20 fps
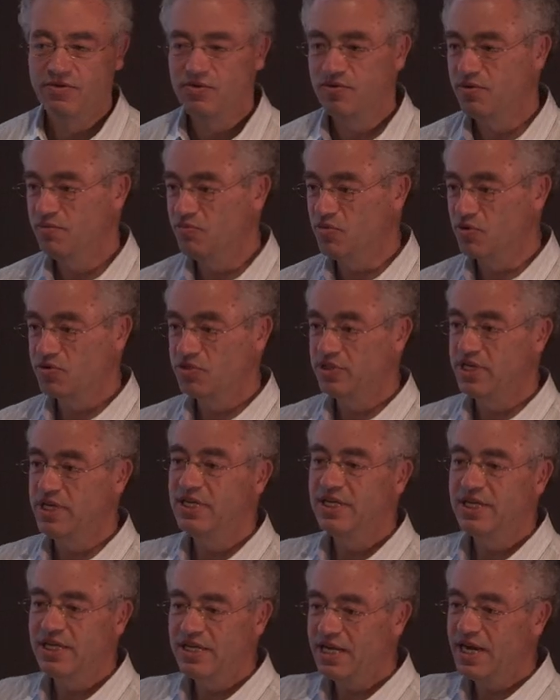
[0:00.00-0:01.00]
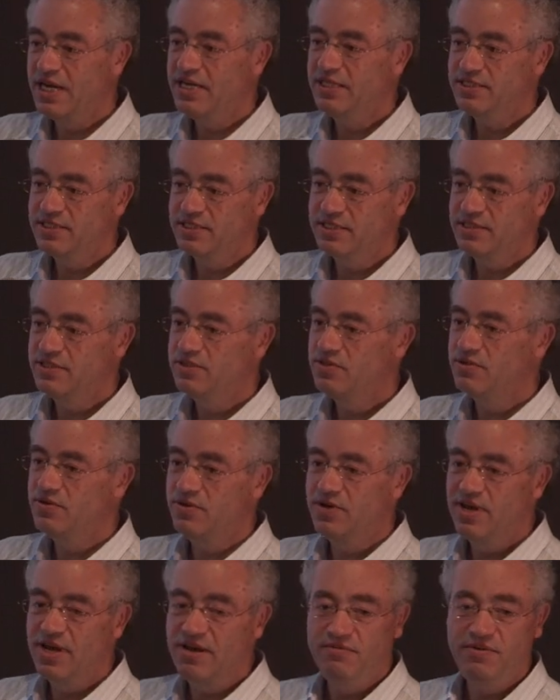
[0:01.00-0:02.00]
or Mozilla license.
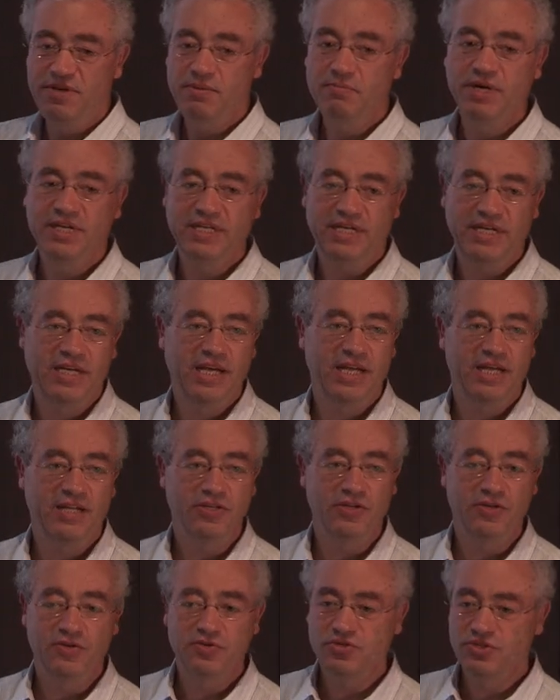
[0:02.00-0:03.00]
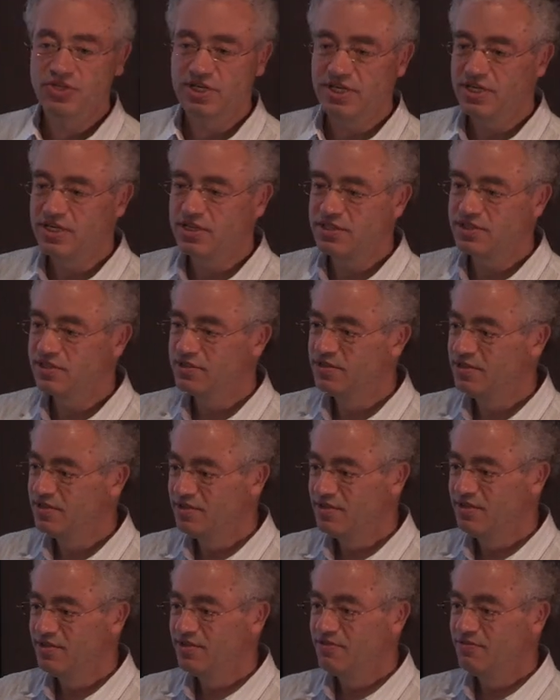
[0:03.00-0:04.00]
So everybody can use this
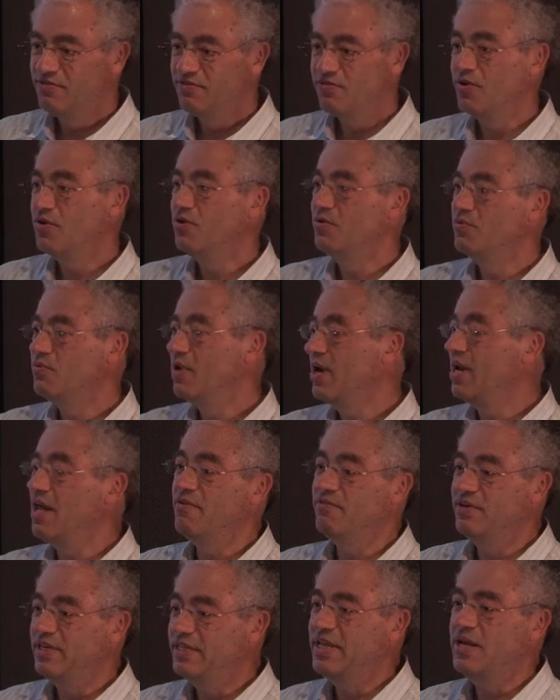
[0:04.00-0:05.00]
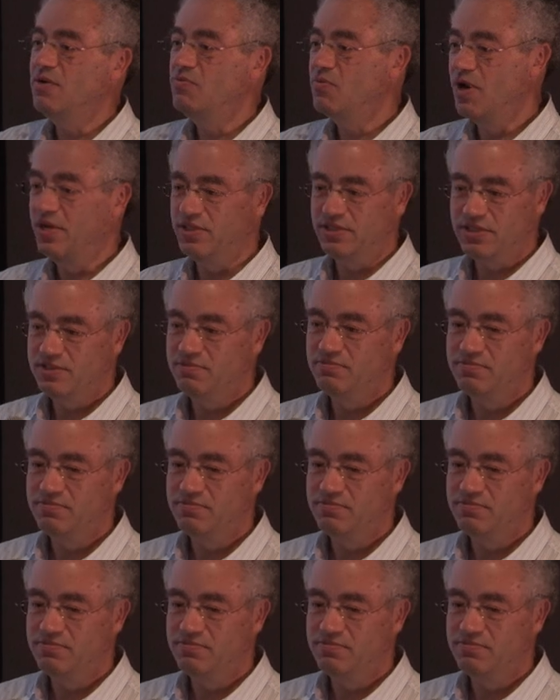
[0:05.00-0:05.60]
for whatever they want.